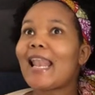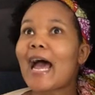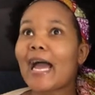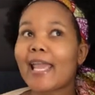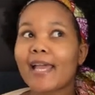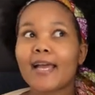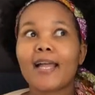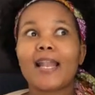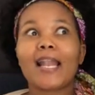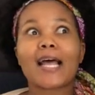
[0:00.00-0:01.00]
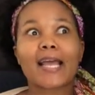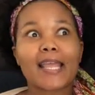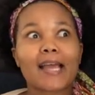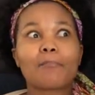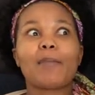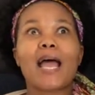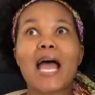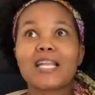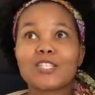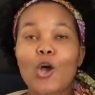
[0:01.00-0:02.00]
Liar, liar,
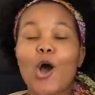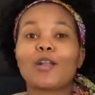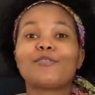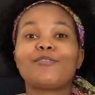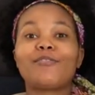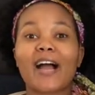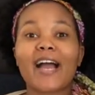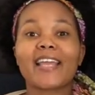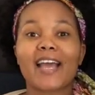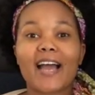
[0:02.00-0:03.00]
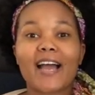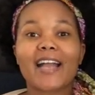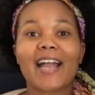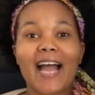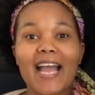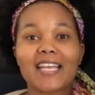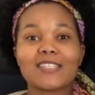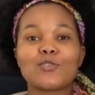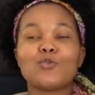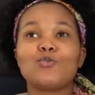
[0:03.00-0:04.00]
pants on fire, guys,
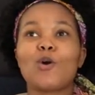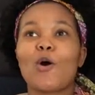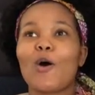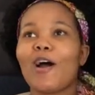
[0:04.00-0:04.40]
yo.